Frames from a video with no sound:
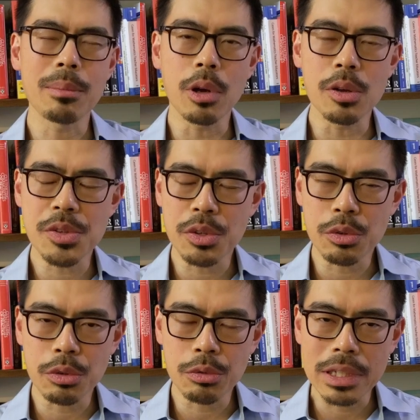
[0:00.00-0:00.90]
I'm
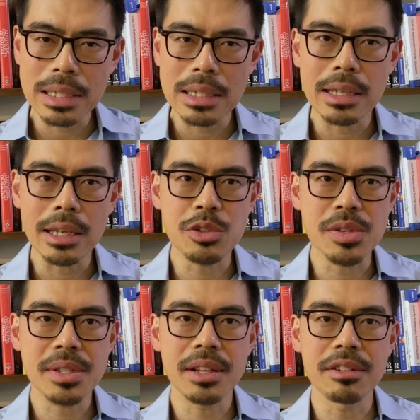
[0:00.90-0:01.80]
also really
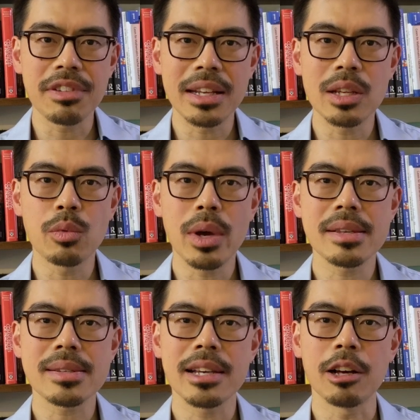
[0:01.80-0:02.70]
interested in finding
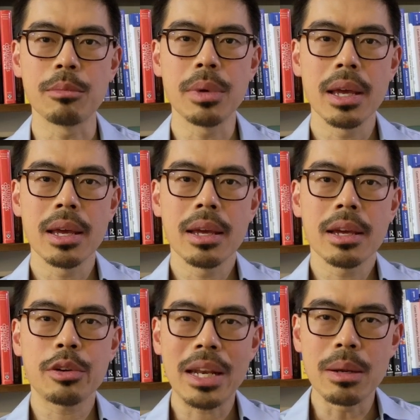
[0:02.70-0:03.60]
ways to help
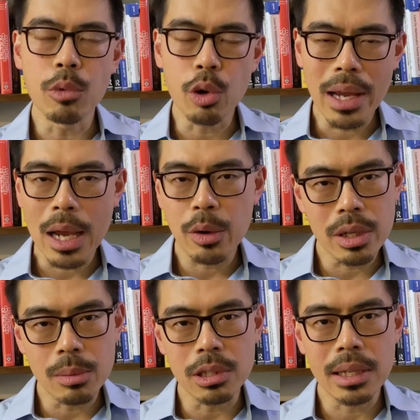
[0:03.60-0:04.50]
create a more
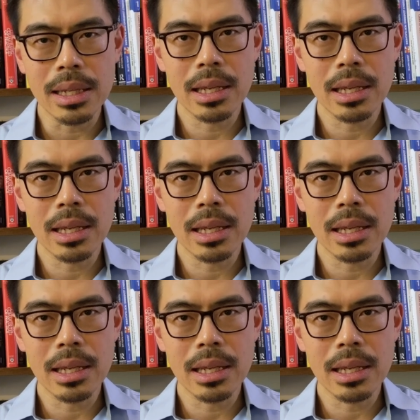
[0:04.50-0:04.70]
equitable and